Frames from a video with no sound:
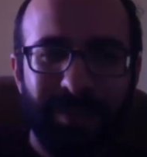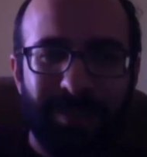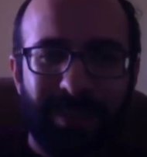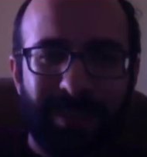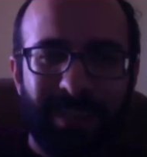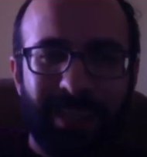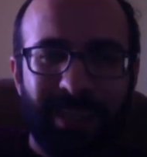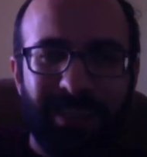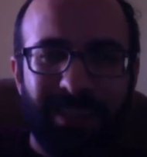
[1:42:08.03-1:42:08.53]

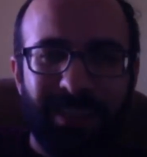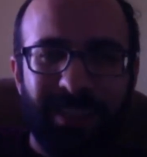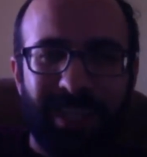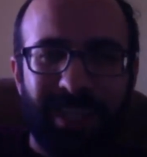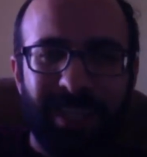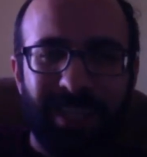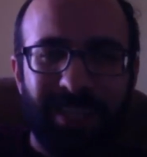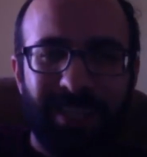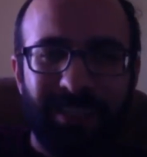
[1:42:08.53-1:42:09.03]
is
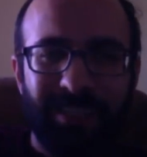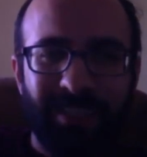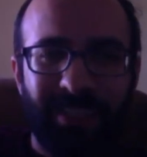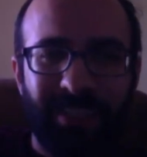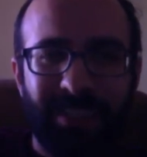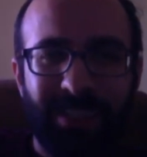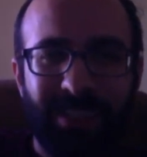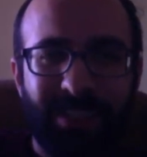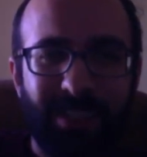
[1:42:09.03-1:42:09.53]
like
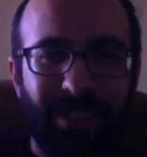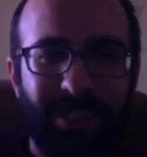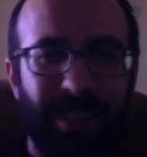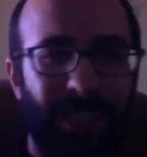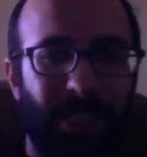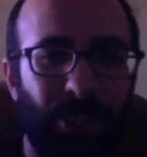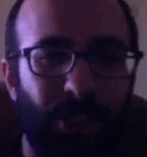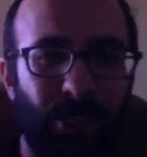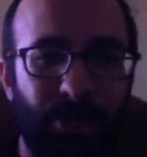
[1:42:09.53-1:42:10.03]
this
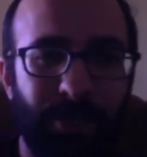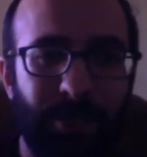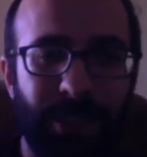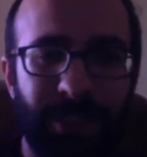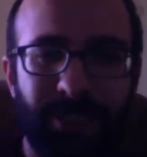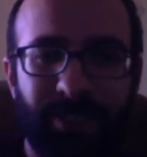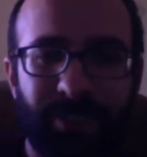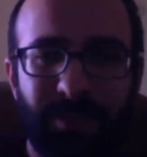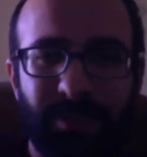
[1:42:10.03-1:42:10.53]

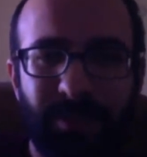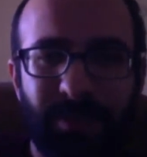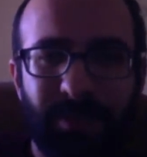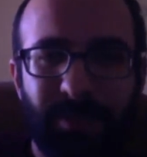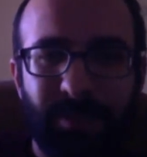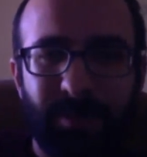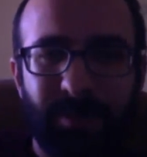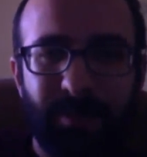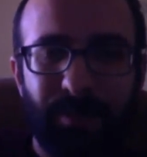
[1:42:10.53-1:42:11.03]
human
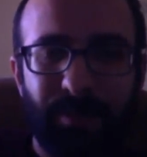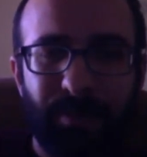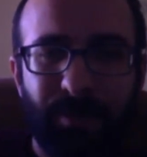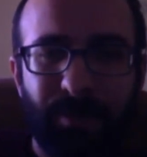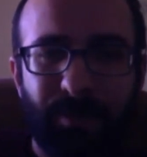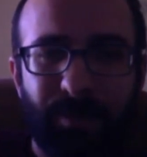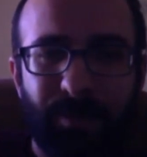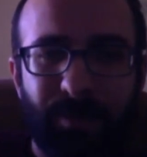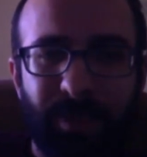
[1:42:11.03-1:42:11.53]

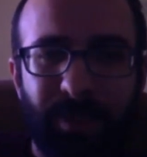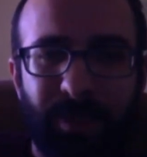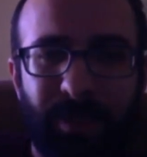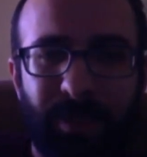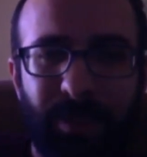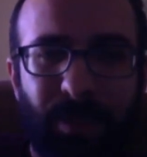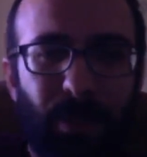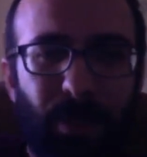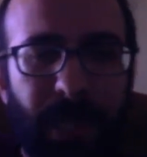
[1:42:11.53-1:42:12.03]

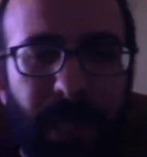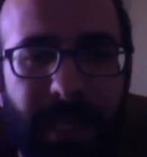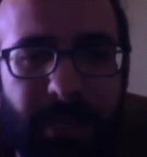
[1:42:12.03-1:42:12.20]
who has a